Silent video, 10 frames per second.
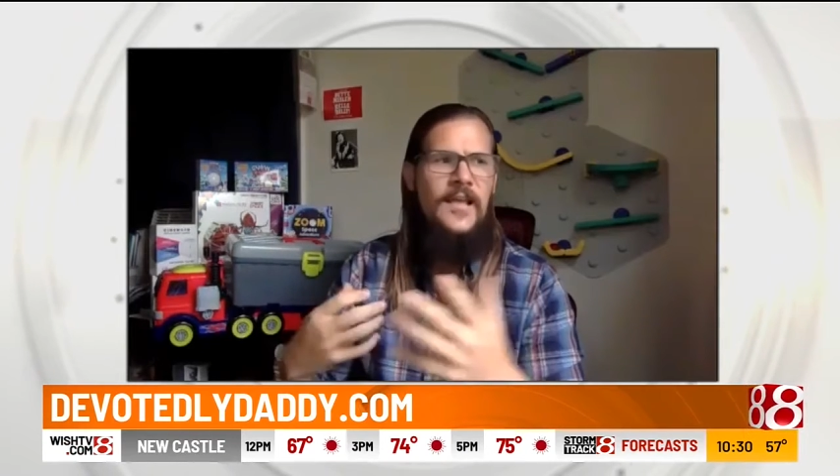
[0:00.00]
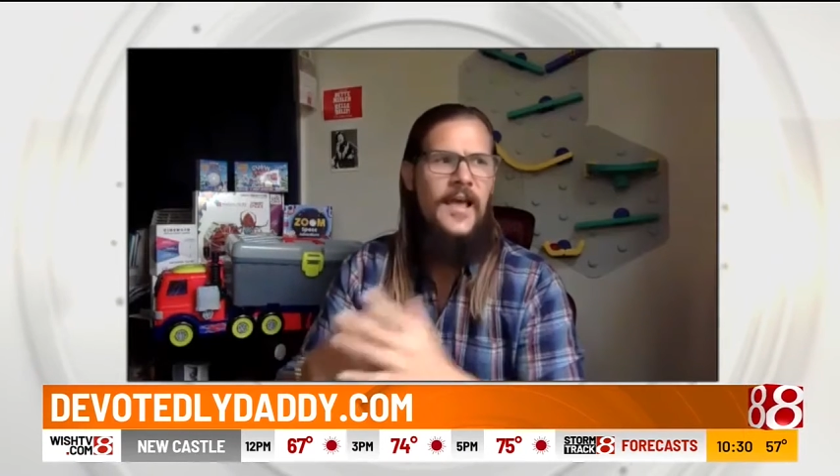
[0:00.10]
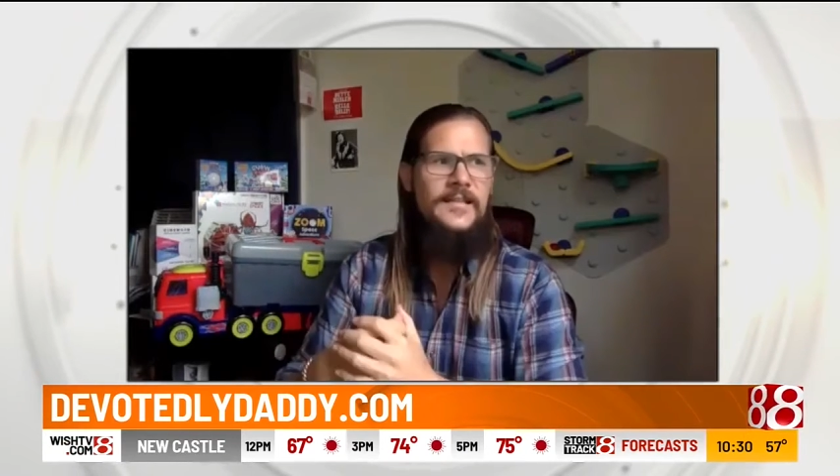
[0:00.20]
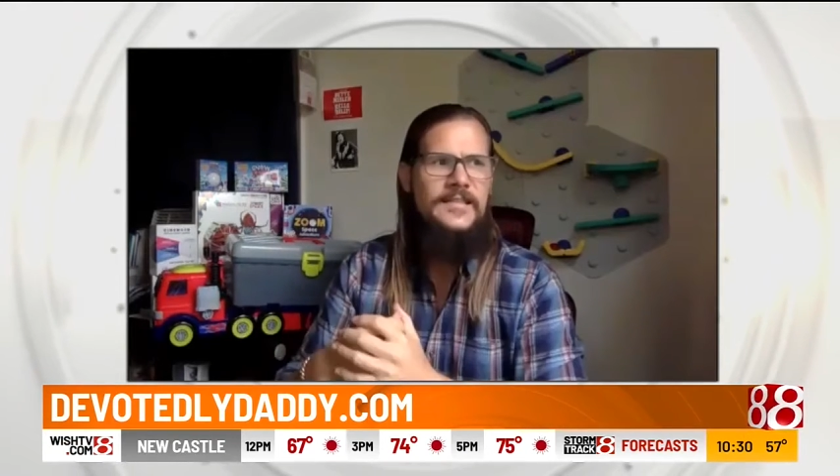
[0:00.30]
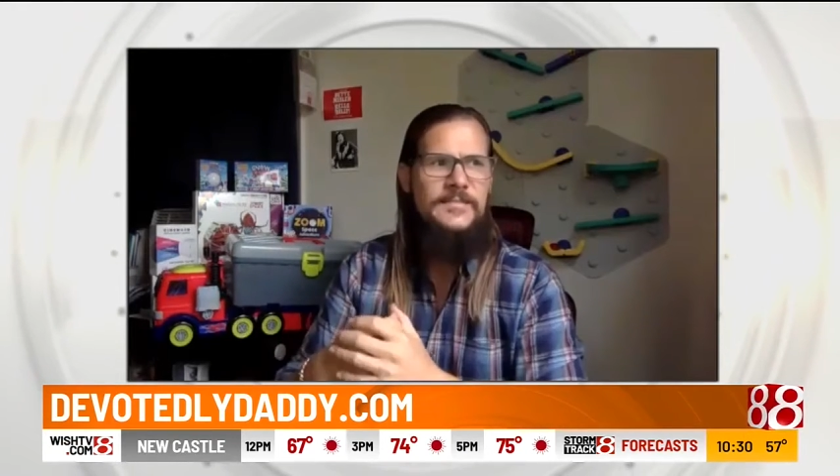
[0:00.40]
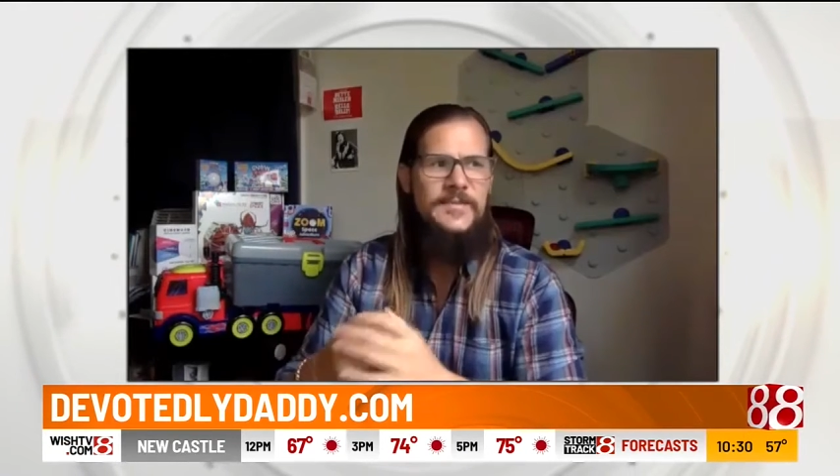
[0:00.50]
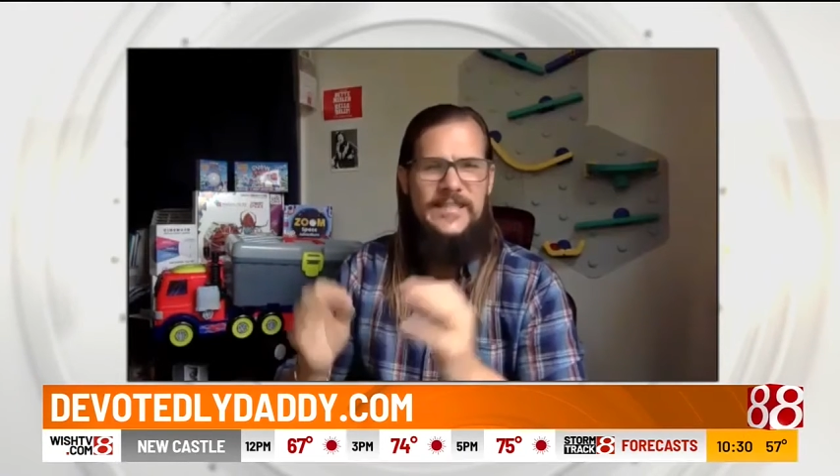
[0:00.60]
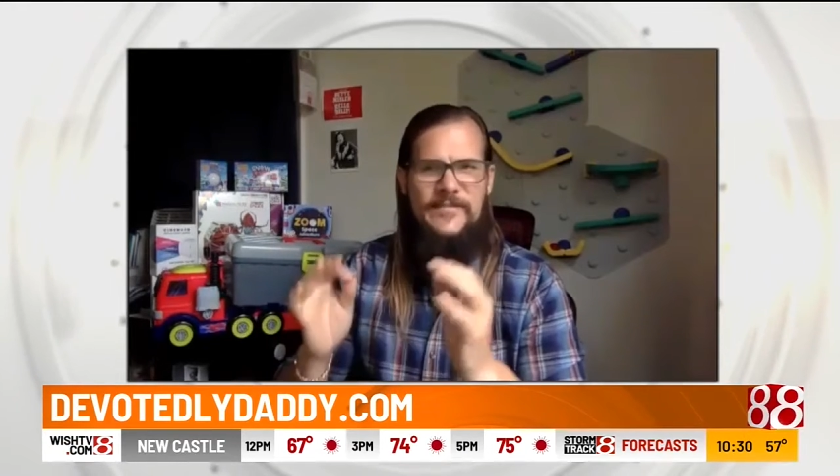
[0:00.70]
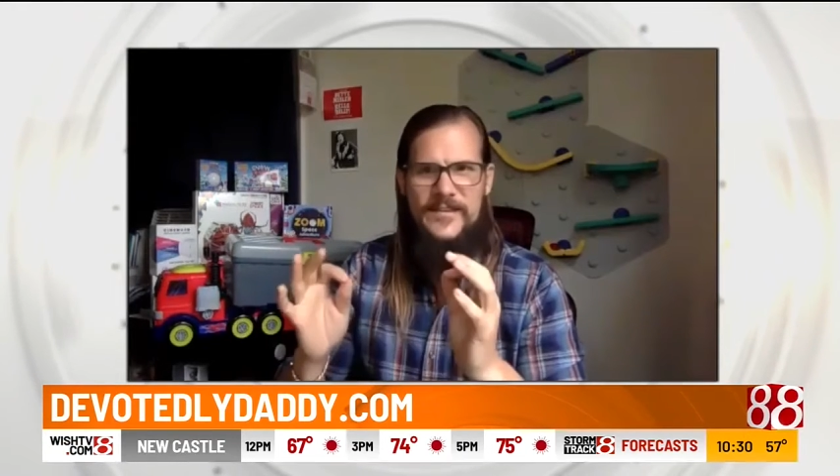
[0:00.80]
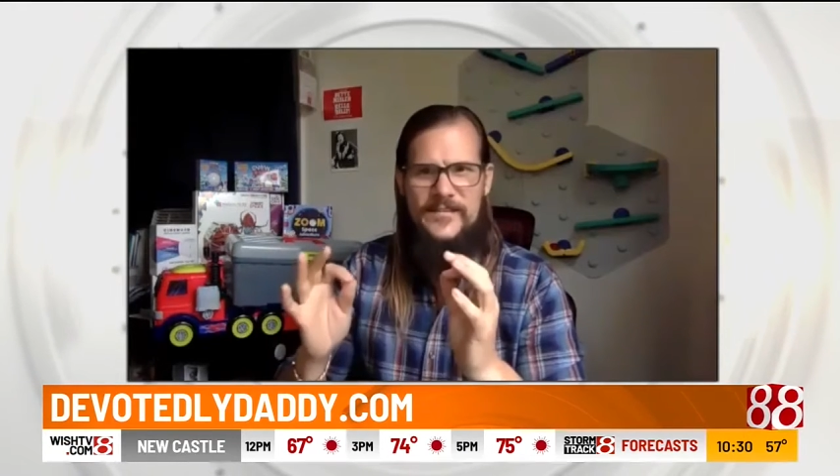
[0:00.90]
and
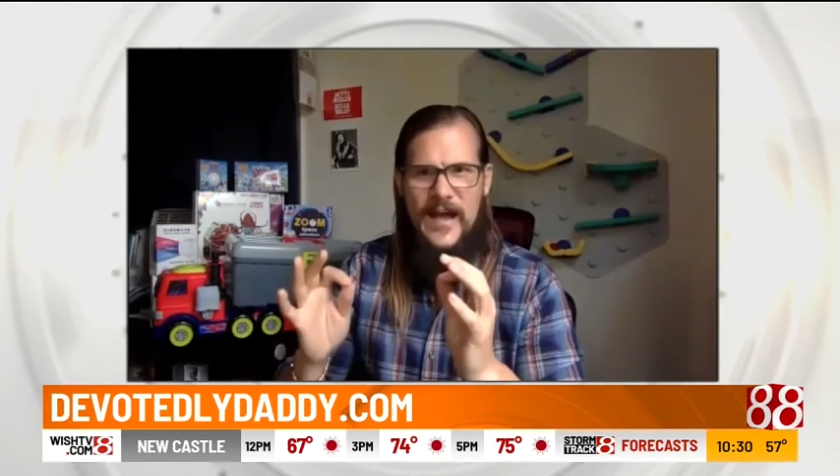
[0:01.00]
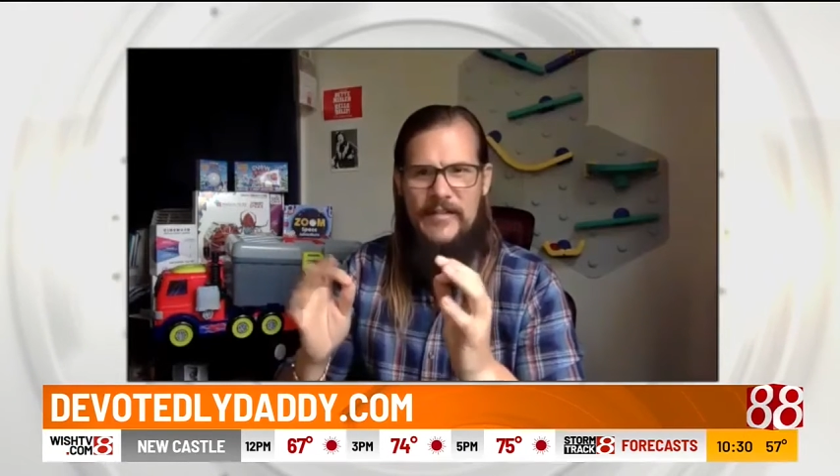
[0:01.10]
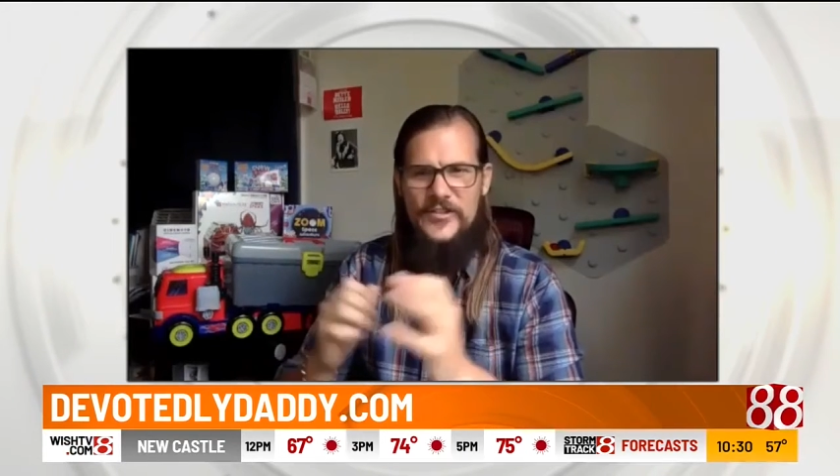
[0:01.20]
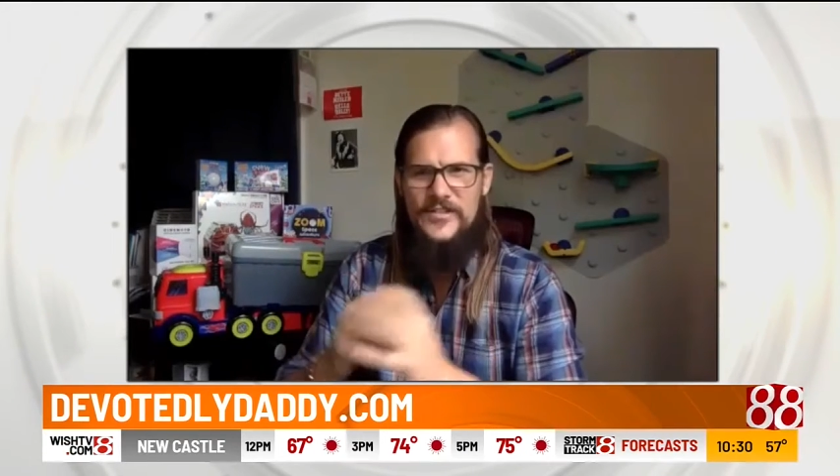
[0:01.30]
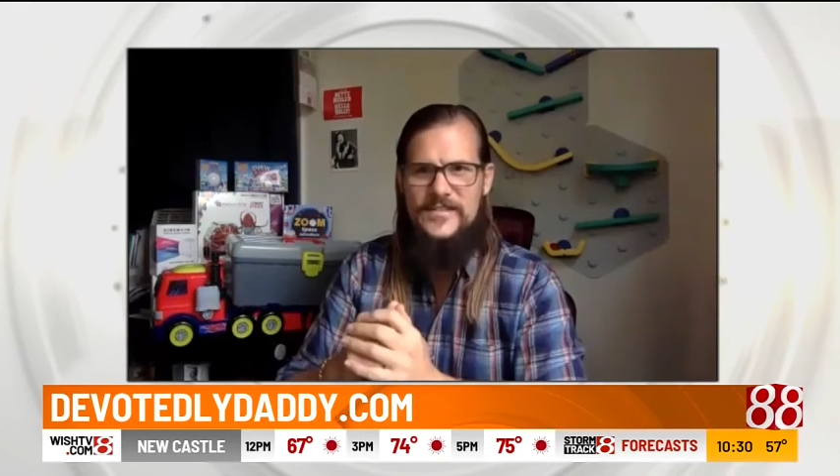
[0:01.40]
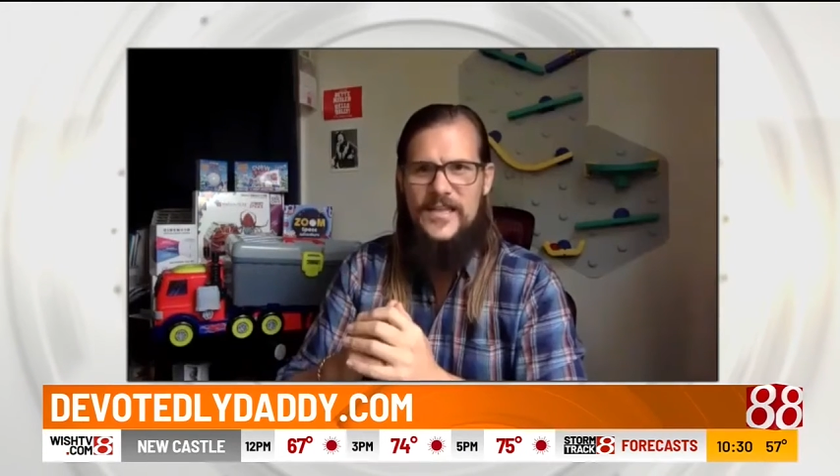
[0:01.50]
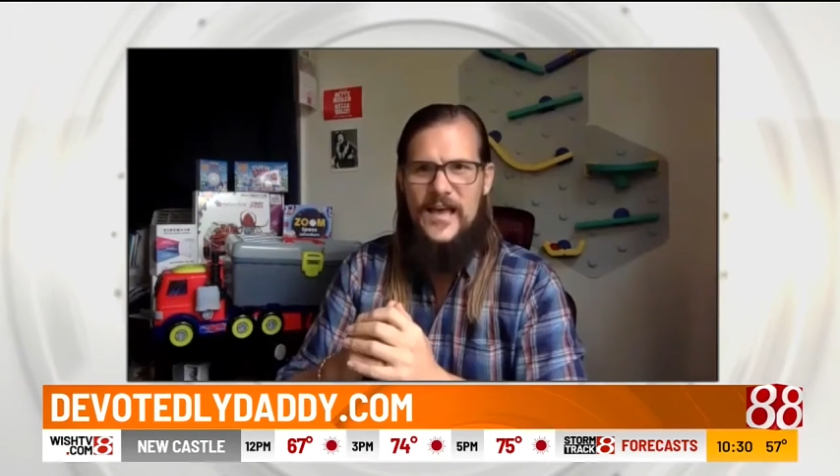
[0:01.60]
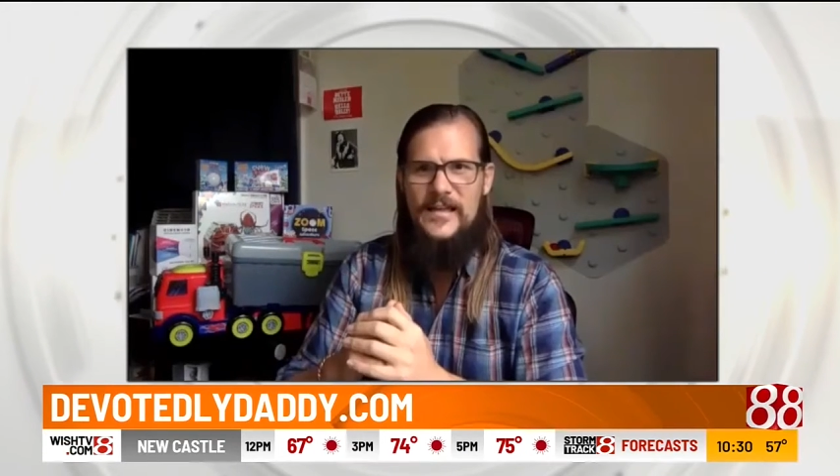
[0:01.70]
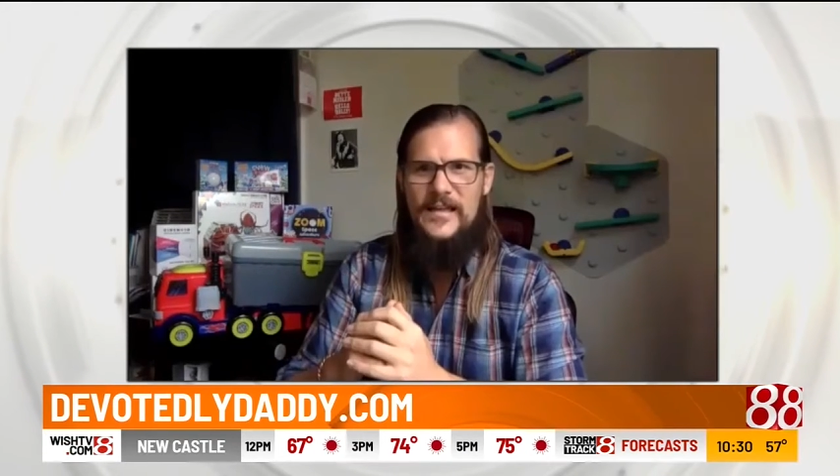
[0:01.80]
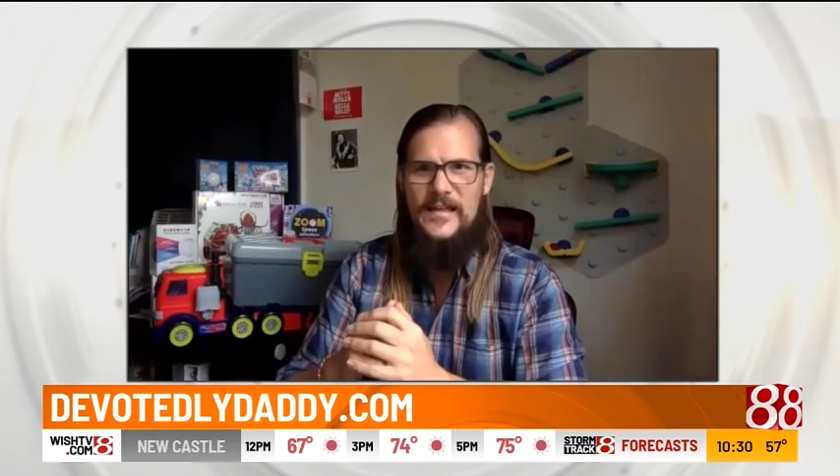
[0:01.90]
specific knowledge in
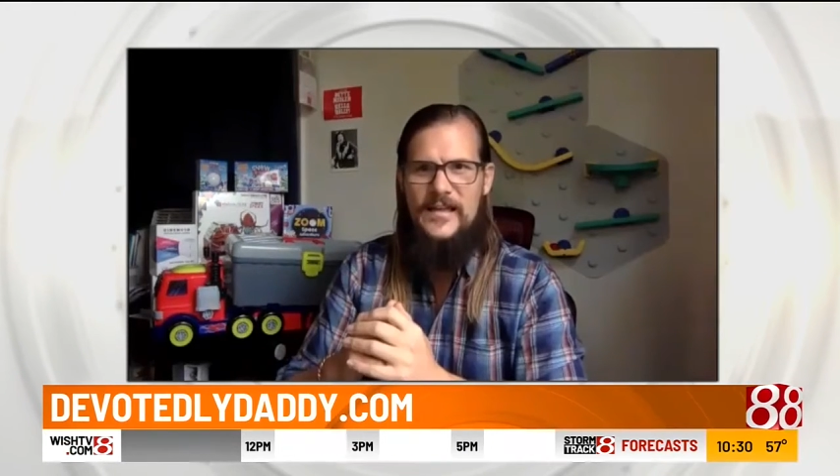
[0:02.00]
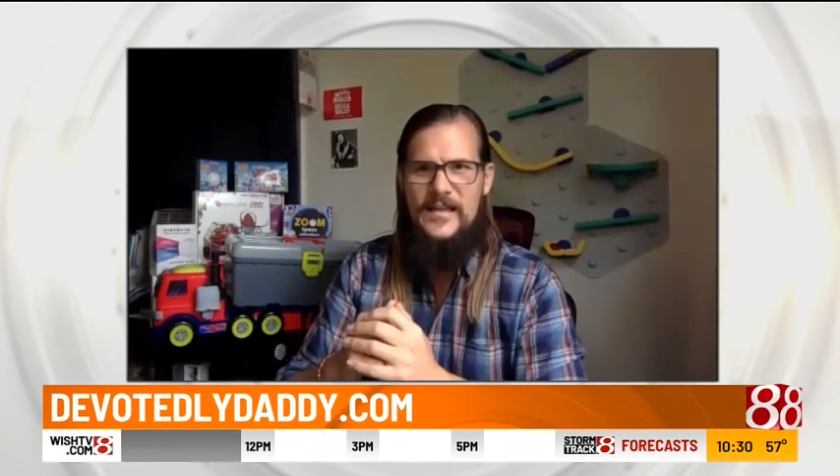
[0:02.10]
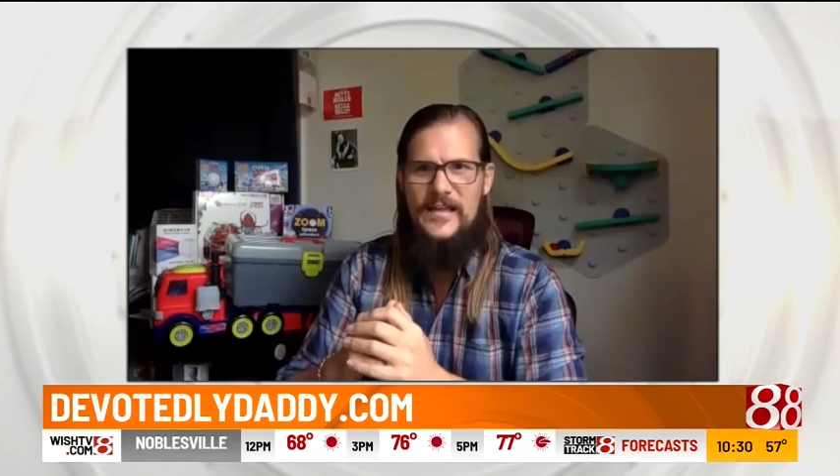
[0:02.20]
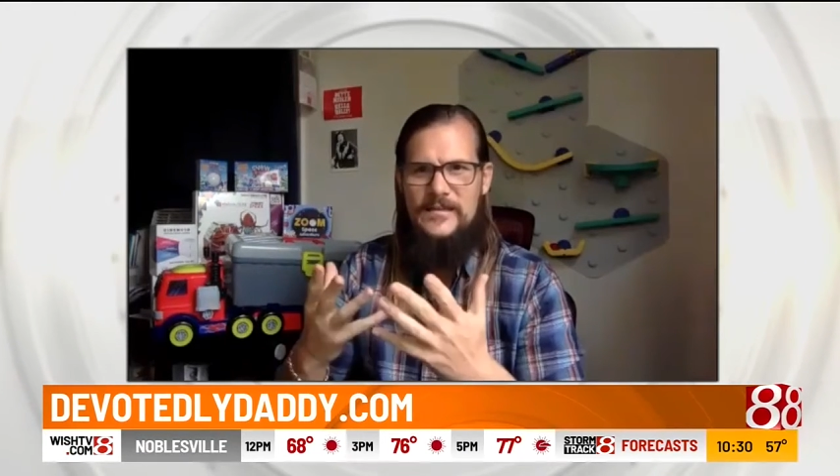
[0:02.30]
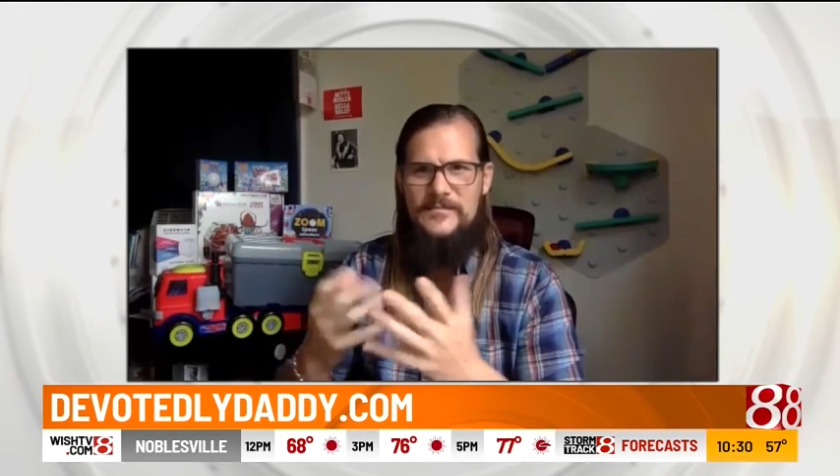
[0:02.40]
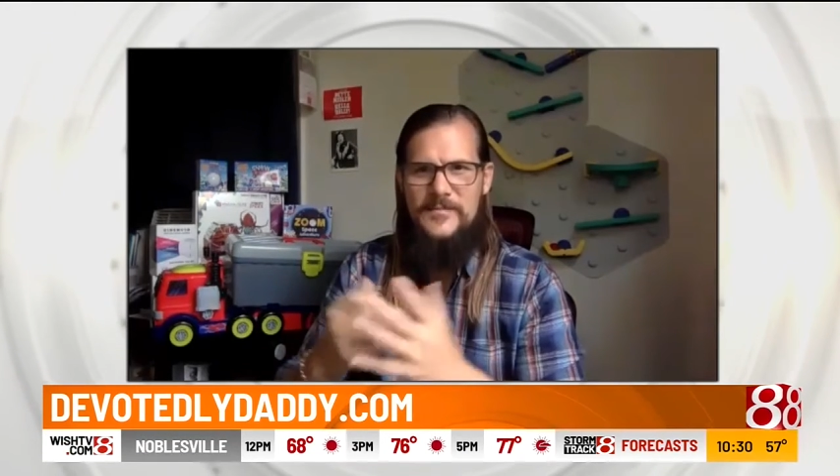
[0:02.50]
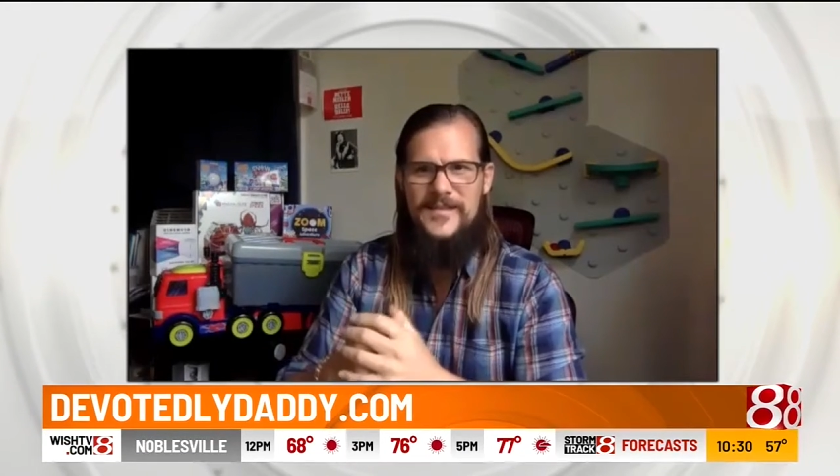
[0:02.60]
science, but to